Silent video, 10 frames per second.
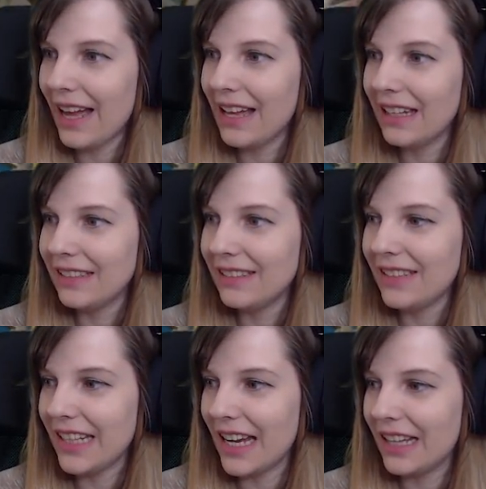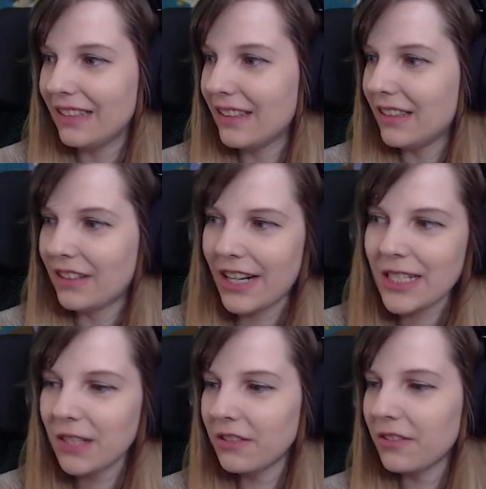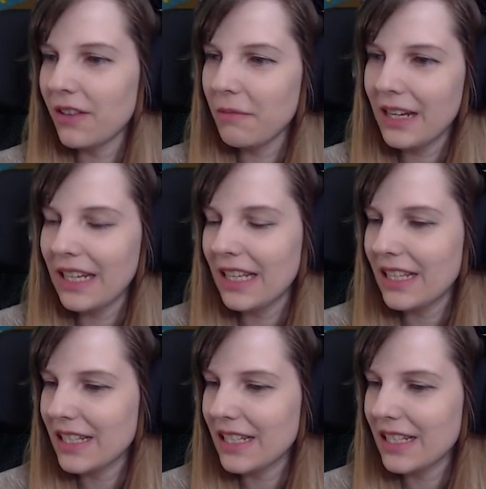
and yeah, the rest of the family